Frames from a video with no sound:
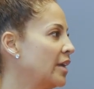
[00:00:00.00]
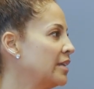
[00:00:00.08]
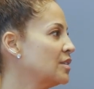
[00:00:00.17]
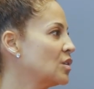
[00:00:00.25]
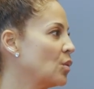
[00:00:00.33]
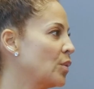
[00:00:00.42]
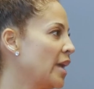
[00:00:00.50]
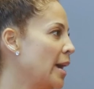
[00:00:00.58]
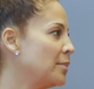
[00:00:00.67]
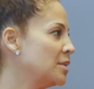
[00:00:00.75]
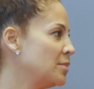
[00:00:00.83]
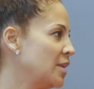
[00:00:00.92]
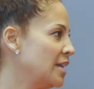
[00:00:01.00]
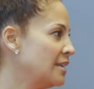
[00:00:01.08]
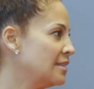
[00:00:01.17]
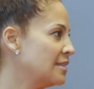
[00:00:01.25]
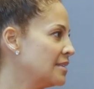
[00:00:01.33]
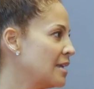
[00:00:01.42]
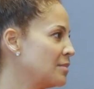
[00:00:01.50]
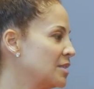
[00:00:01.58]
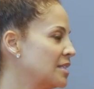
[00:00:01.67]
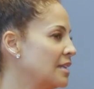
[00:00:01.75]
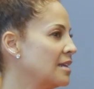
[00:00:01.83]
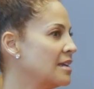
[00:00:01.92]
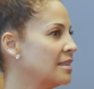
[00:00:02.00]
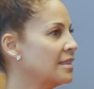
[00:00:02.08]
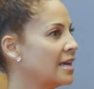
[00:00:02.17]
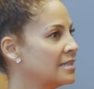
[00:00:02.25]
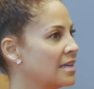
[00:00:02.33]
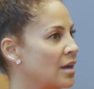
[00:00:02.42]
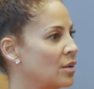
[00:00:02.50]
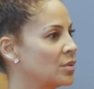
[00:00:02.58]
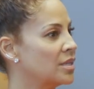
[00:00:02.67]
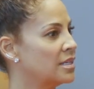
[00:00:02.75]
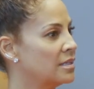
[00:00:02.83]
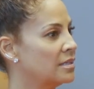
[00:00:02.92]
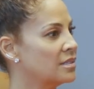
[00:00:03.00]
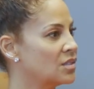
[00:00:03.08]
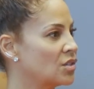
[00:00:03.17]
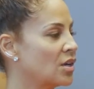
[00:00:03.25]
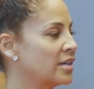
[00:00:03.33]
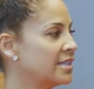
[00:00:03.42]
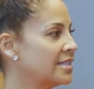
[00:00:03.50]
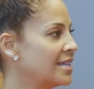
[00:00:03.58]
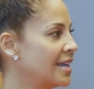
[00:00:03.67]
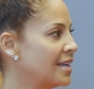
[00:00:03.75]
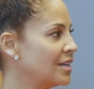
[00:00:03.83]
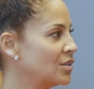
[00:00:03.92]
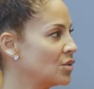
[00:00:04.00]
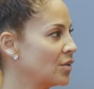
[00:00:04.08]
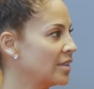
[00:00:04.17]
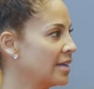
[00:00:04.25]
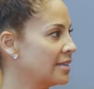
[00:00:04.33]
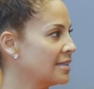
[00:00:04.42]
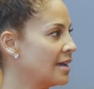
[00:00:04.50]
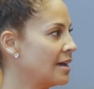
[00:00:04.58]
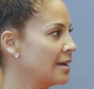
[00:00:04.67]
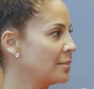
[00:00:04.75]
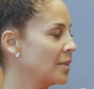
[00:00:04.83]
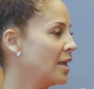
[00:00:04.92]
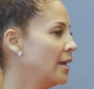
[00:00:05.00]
Yep. And so we happened to be in the same city, and that's how we started dating during that time.